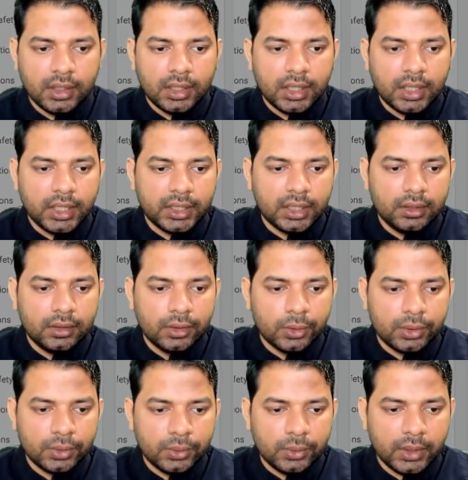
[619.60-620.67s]
I can go
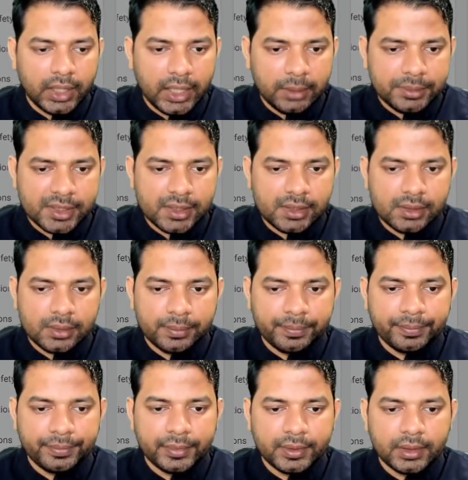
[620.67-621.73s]
to apps
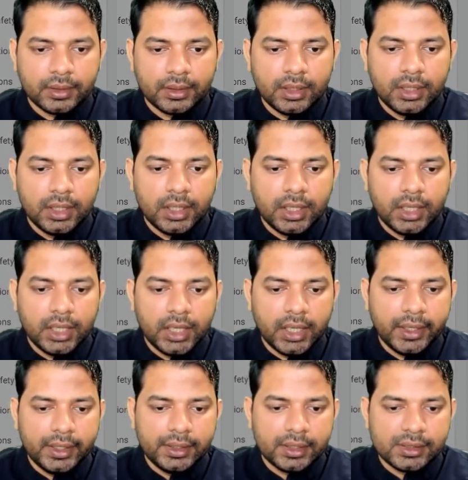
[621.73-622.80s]

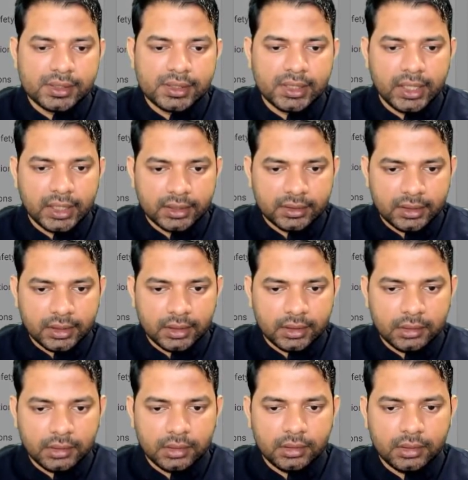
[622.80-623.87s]
and select the
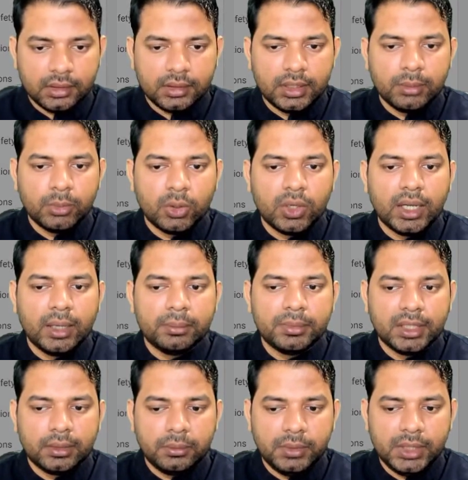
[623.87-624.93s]
demo app
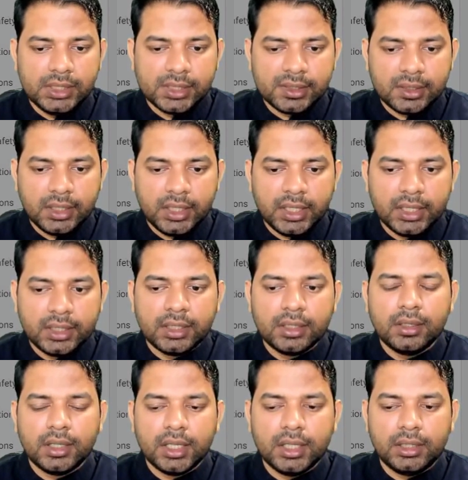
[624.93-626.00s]
that we just created
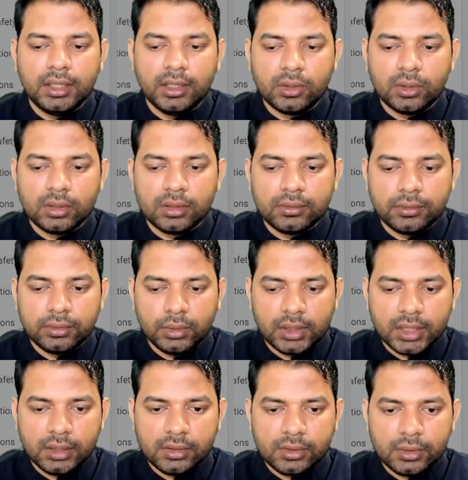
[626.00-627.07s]
and click on full
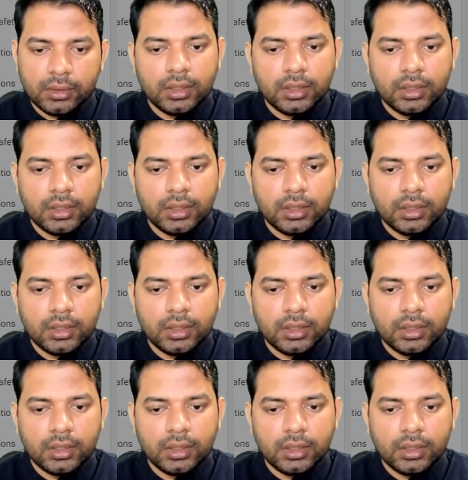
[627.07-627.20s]
control